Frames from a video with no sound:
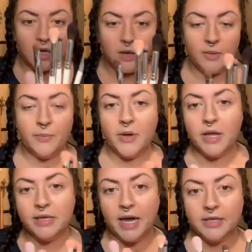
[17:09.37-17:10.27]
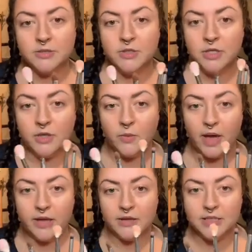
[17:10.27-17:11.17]
But yeah, so they're a little
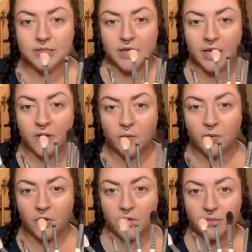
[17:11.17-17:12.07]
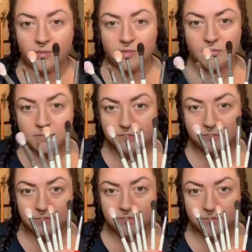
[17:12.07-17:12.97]
wet. That's okay. We'll
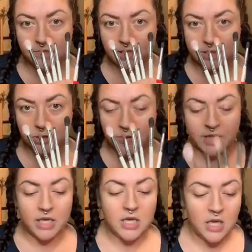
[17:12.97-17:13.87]
make do with it.